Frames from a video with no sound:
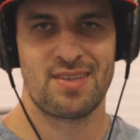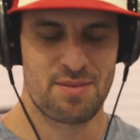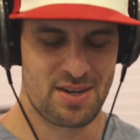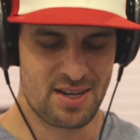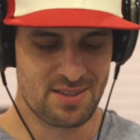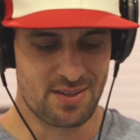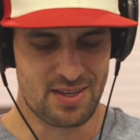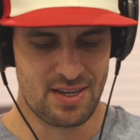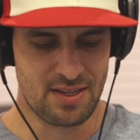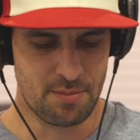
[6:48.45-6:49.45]
yeah, I guess I'll
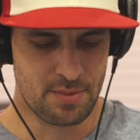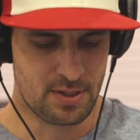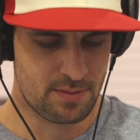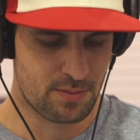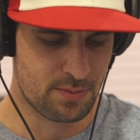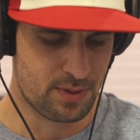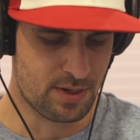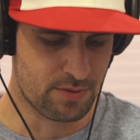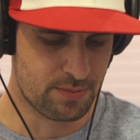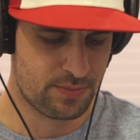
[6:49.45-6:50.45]
take it, but
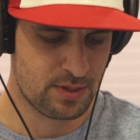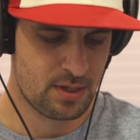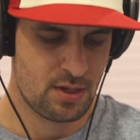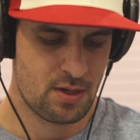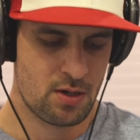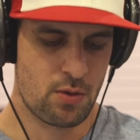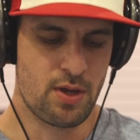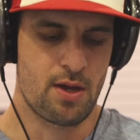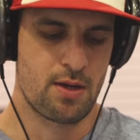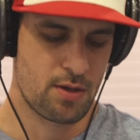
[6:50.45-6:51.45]
whatever.
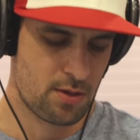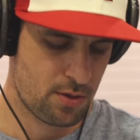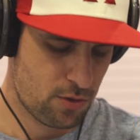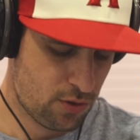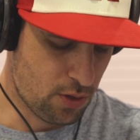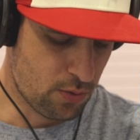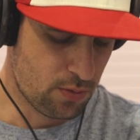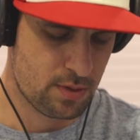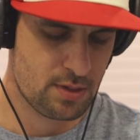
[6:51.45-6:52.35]
Okay, so